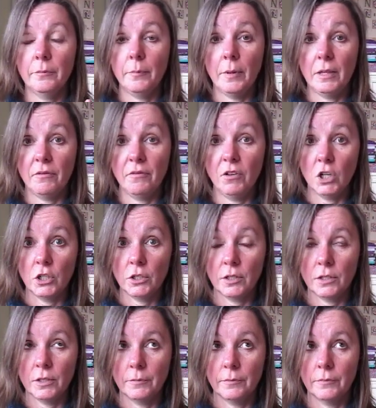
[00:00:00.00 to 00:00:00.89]
May the
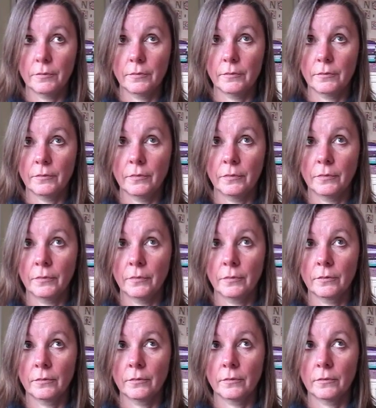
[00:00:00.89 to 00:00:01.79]
1st.
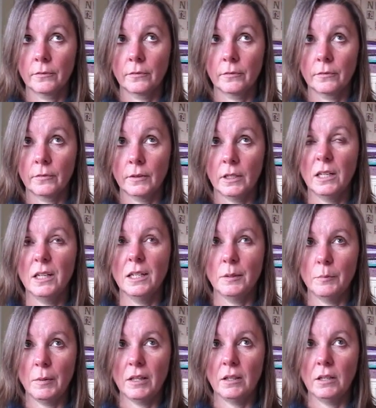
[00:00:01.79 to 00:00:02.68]
It
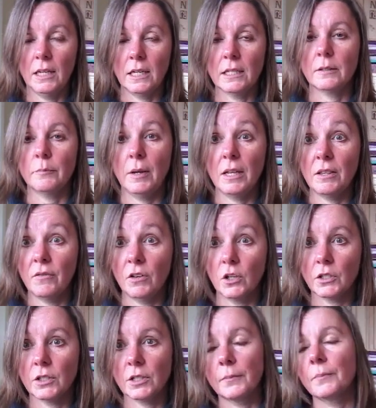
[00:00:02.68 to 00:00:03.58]
is May, yes, May the
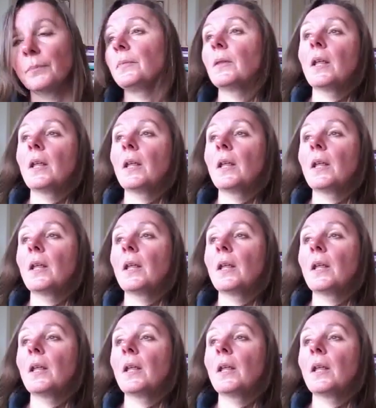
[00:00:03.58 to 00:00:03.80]
1st.